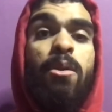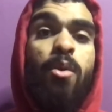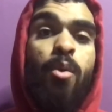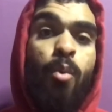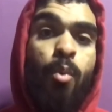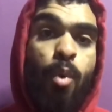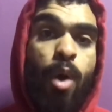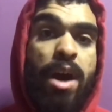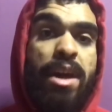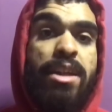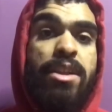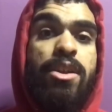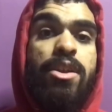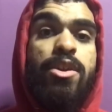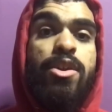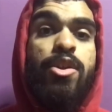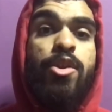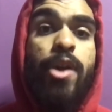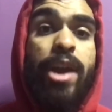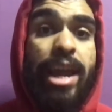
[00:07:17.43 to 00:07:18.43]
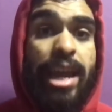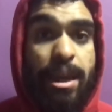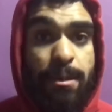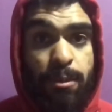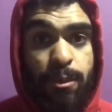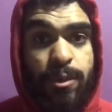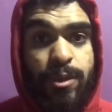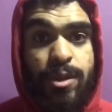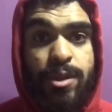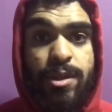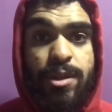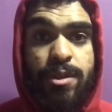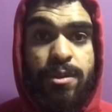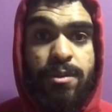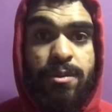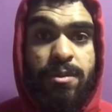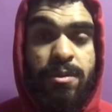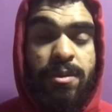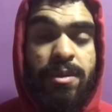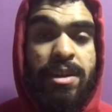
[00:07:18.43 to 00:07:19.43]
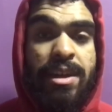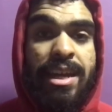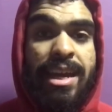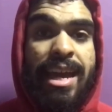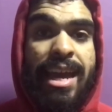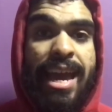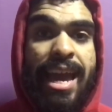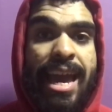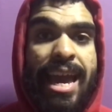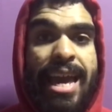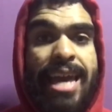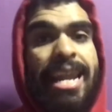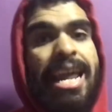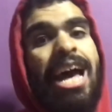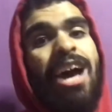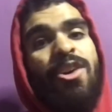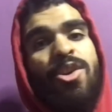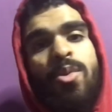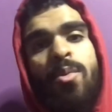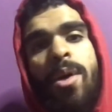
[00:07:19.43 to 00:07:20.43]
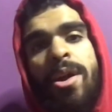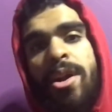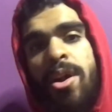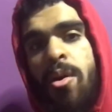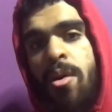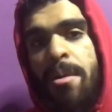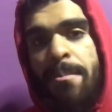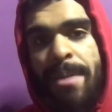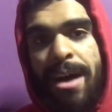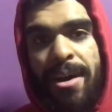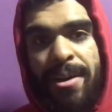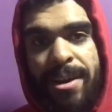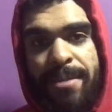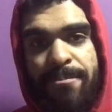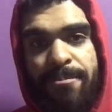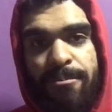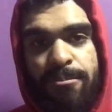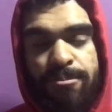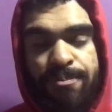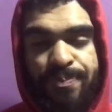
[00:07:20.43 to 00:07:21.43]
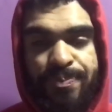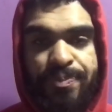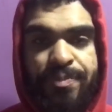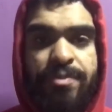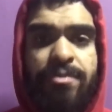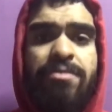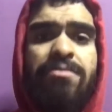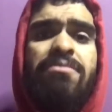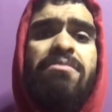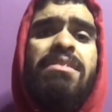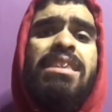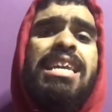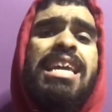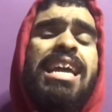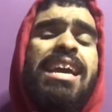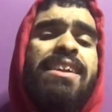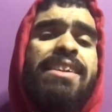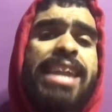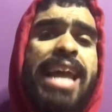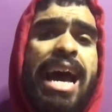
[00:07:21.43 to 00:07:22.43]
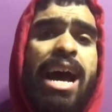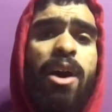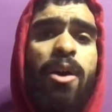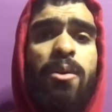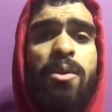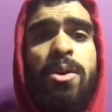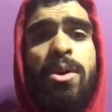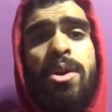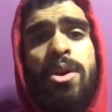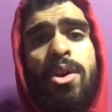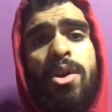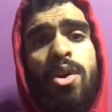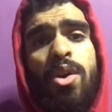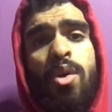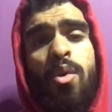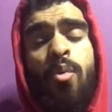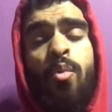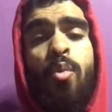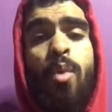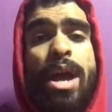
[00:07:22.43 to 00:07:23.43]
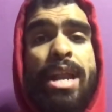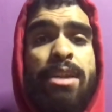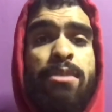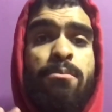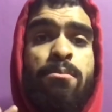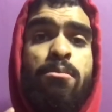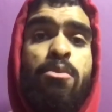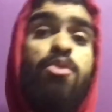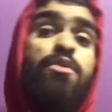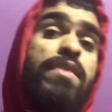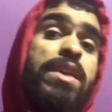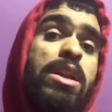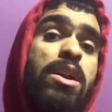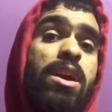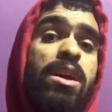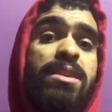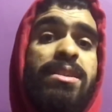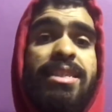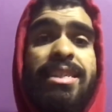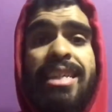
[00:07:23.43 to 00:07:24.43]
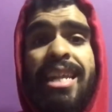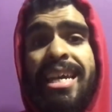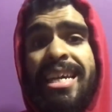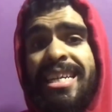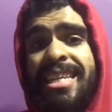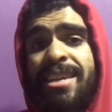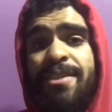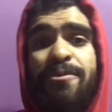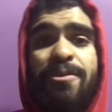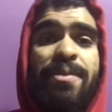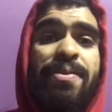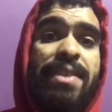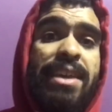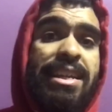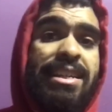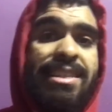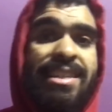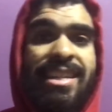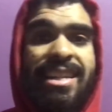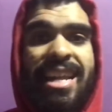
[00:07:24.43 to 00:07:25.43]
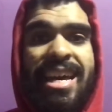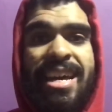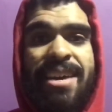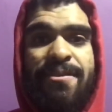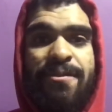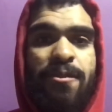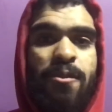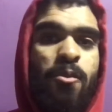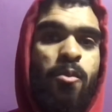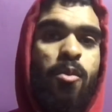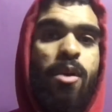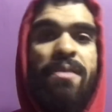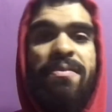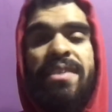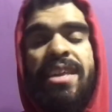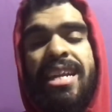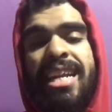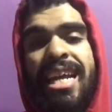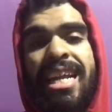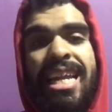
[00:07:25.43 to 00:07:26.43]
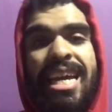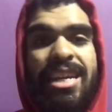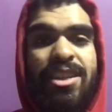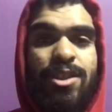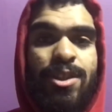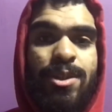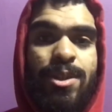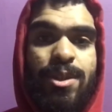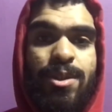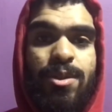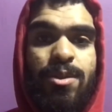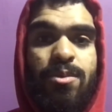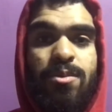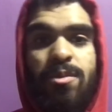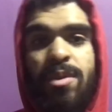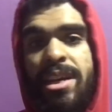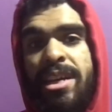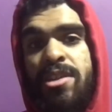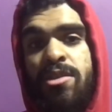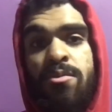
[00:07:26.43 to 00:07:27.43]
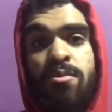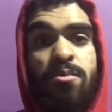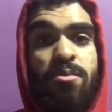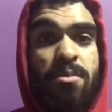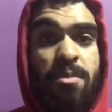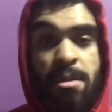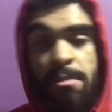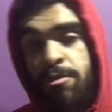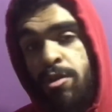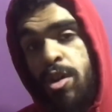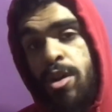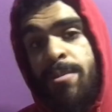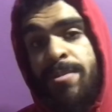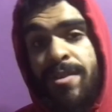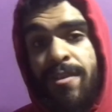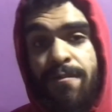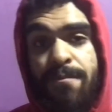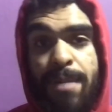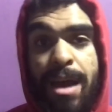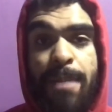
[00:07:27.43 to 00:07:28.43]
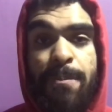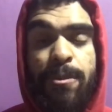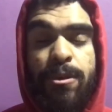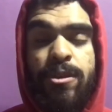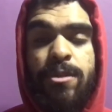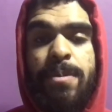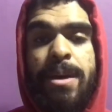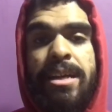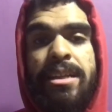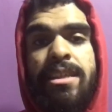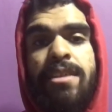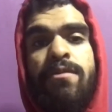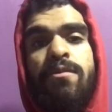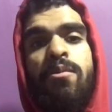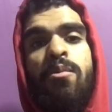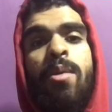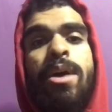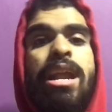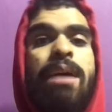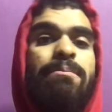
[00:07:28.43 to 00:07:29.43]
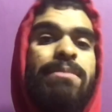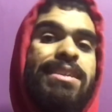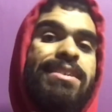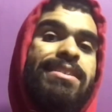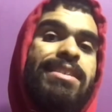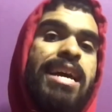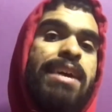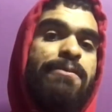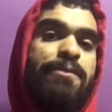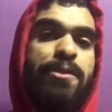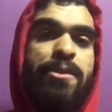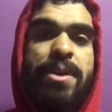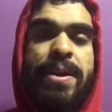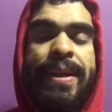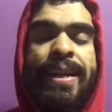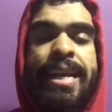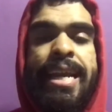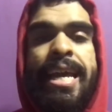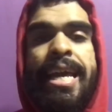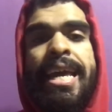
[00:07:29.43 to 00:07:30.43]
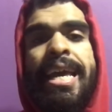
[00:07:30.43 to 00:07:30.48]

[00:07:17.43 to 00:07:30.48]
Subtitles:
what you're able to do and how you want to go about it. Now, when moving on to like different things in life, one thing I like to do in terms of my perspective when I'm deciphering